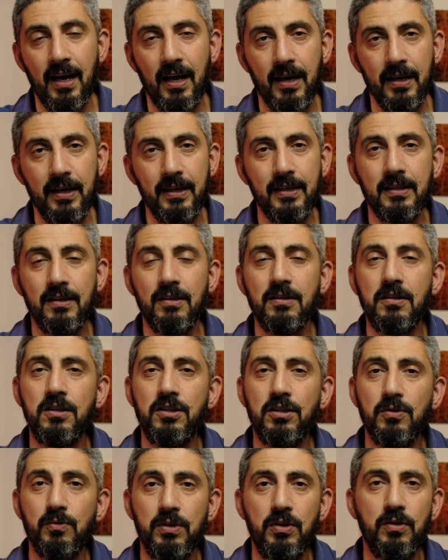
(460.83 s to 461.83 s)
in a
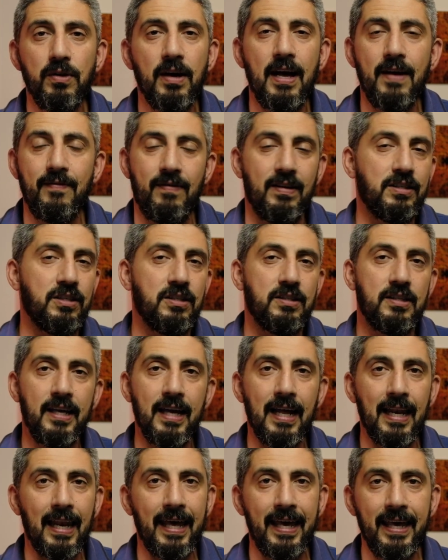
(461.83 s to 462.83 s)
condition when you have, let's just say,
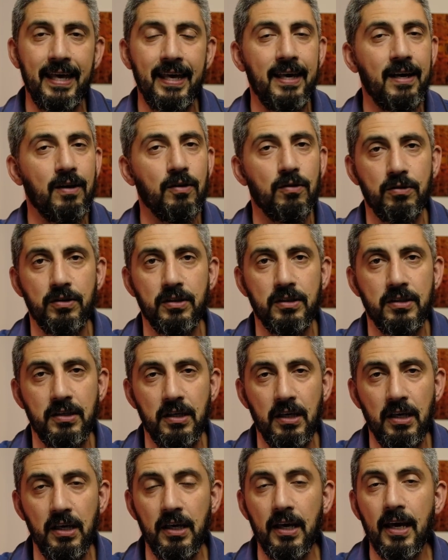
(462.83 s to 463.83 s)
a lake or the
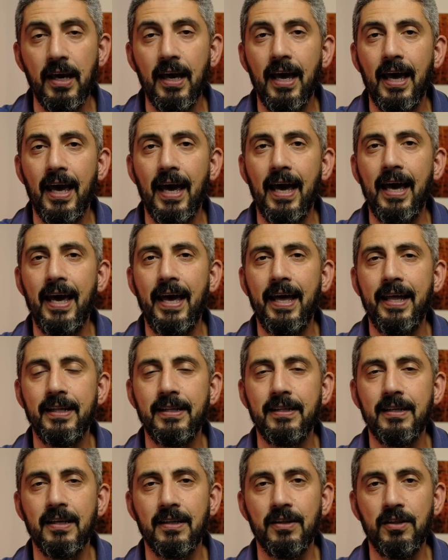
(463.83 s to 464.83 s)
sea,
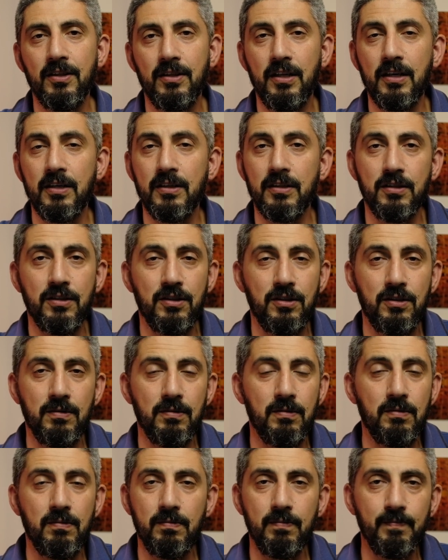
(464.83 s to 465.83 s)
and there's
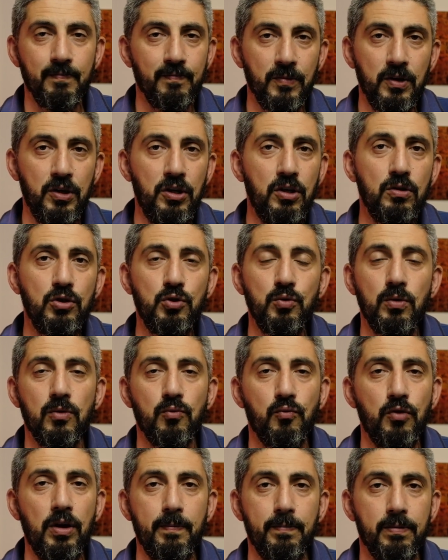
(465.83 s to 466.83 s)
the usual
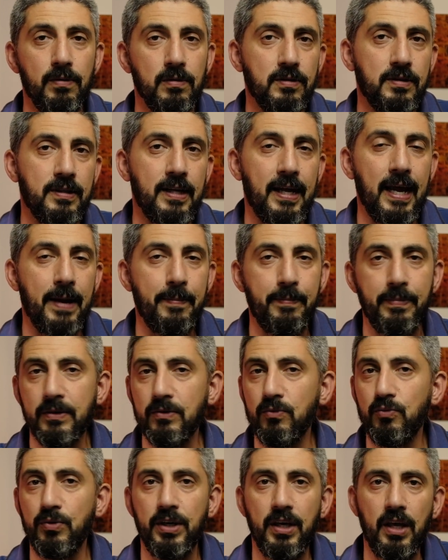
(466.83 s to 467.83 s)
ripples that
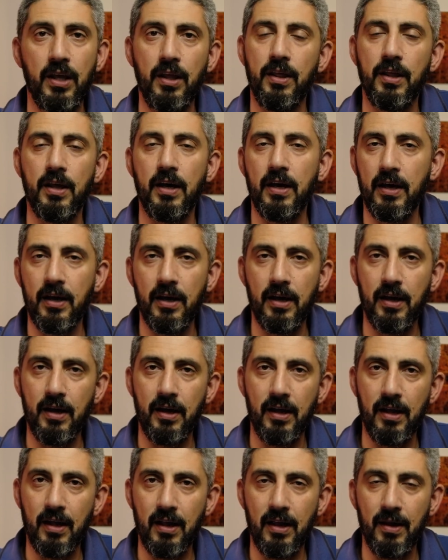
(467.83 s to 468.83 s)
happen with
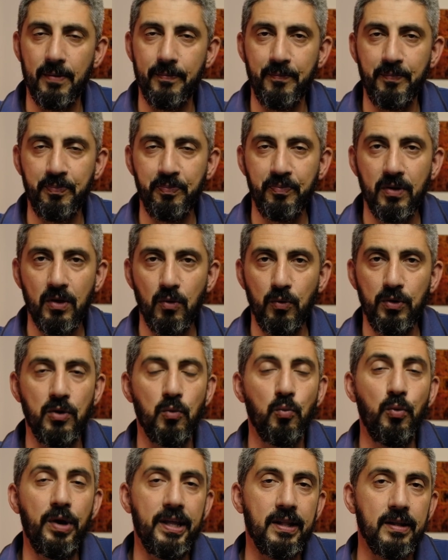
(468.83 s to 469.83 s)
the
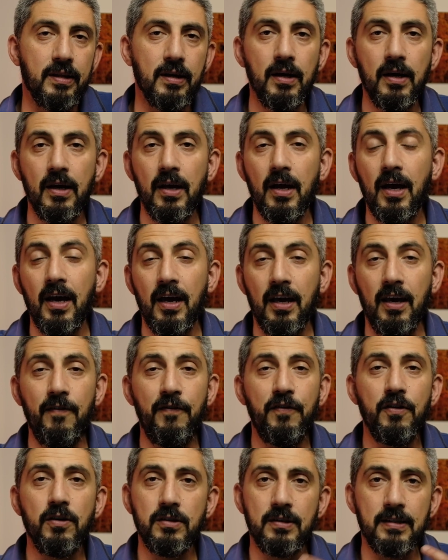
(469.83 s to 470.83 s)
wind.
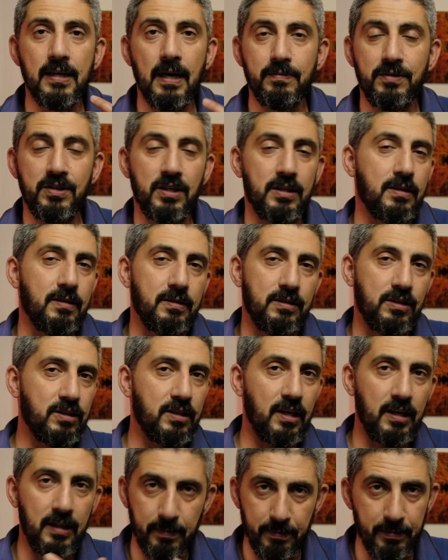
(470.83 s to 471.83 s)
If your subject, let's just
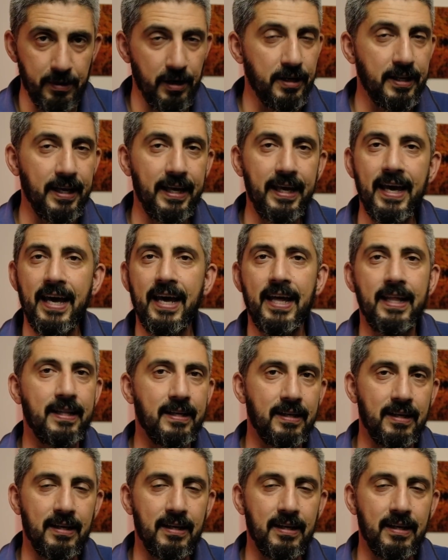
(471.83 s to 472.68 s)
say the bird again,